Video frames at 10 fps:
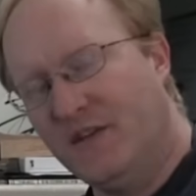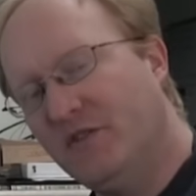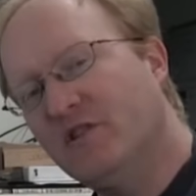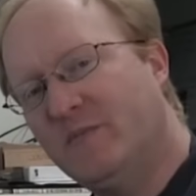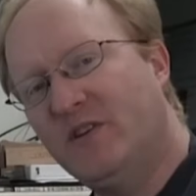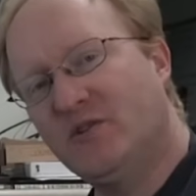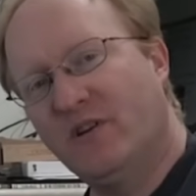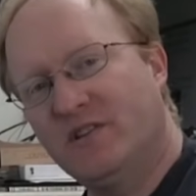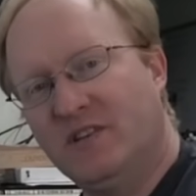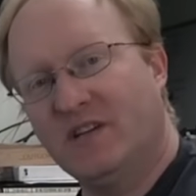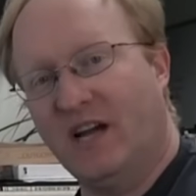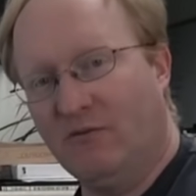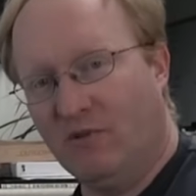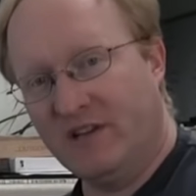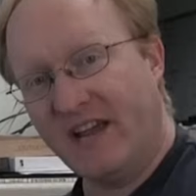The USB joystick I
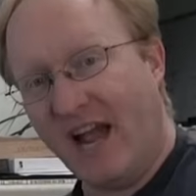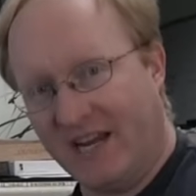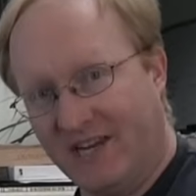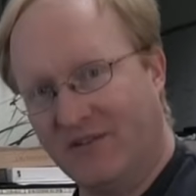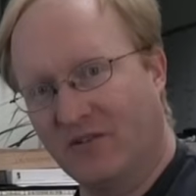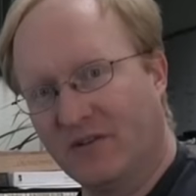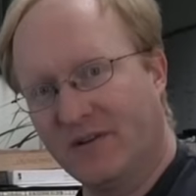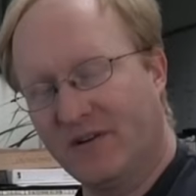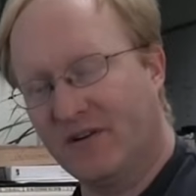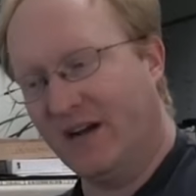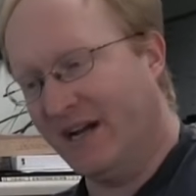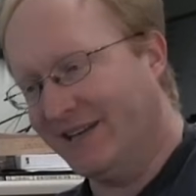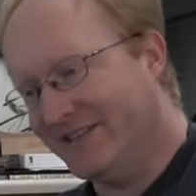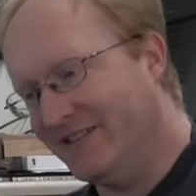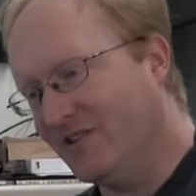was hacking earlier
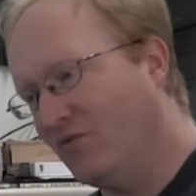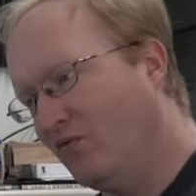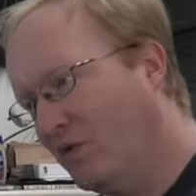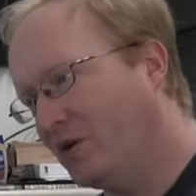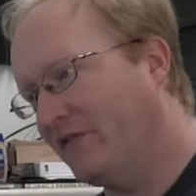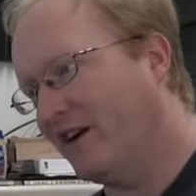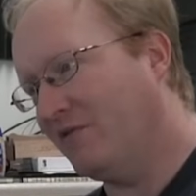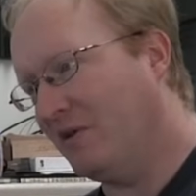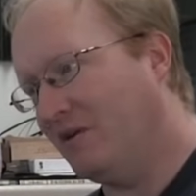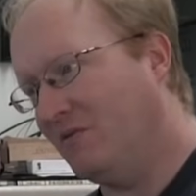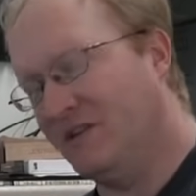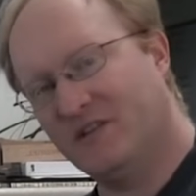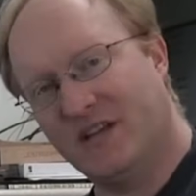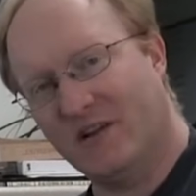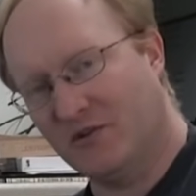didn't work very well
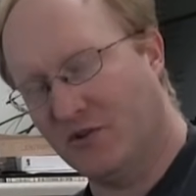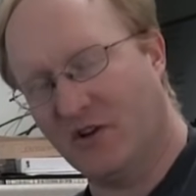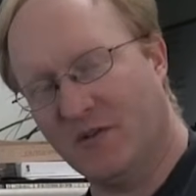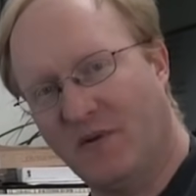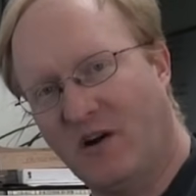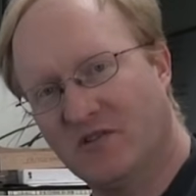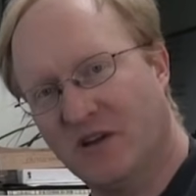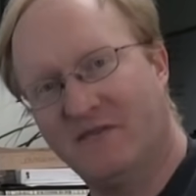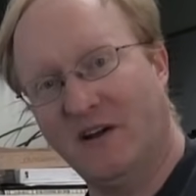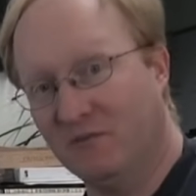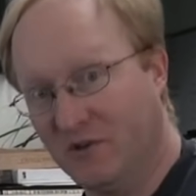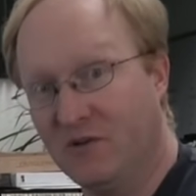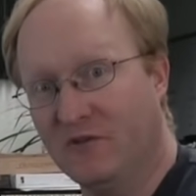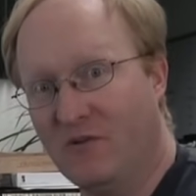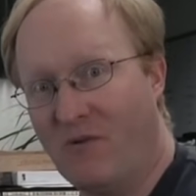once I took all the parts off. I really
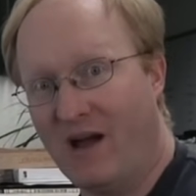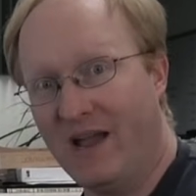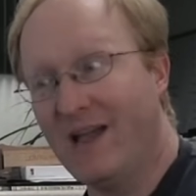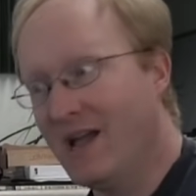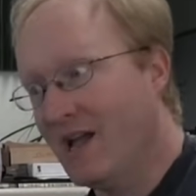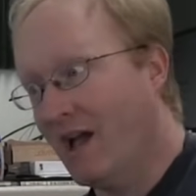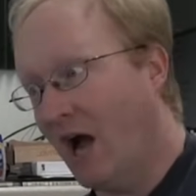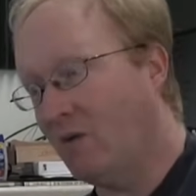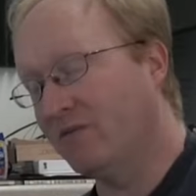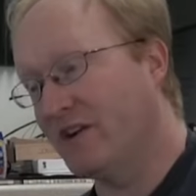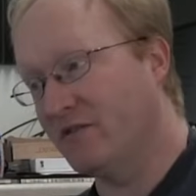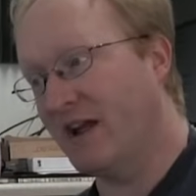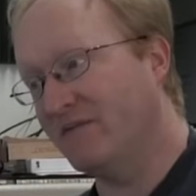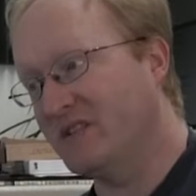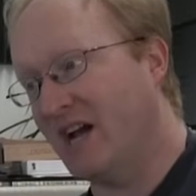don't know why. However, I don't
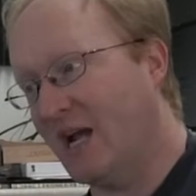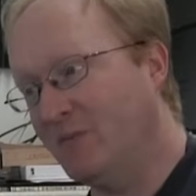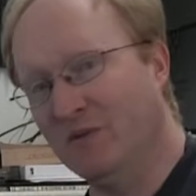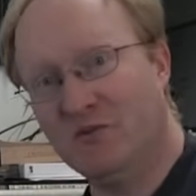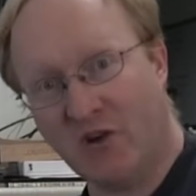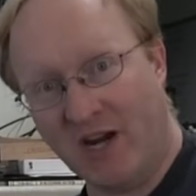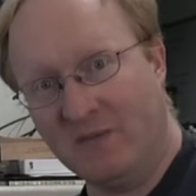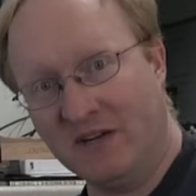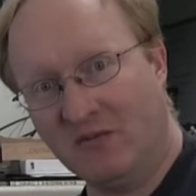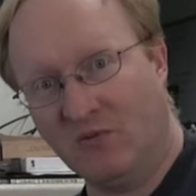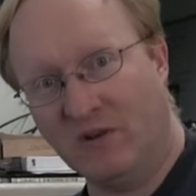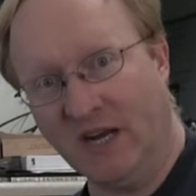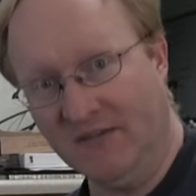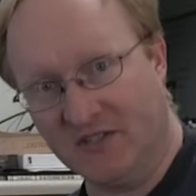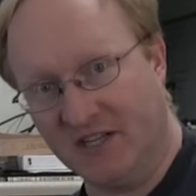have time to try to make it work.
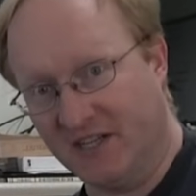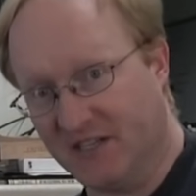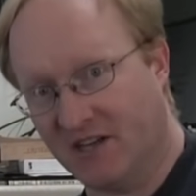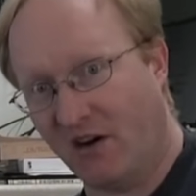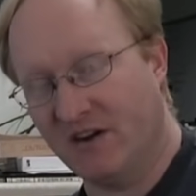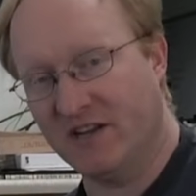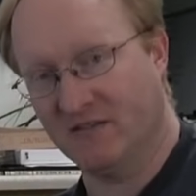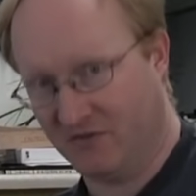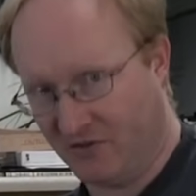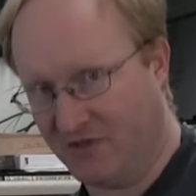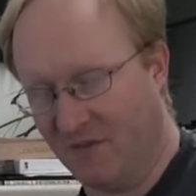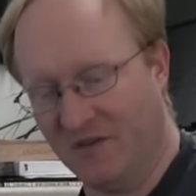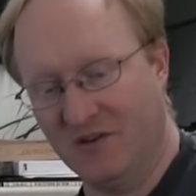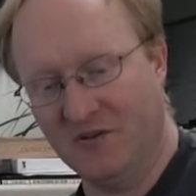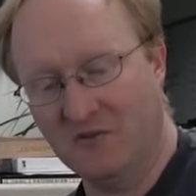I'm just going to discard it and do
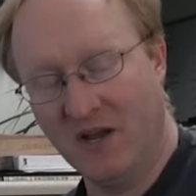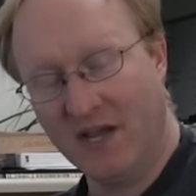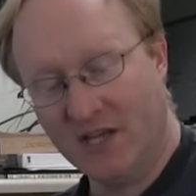something new.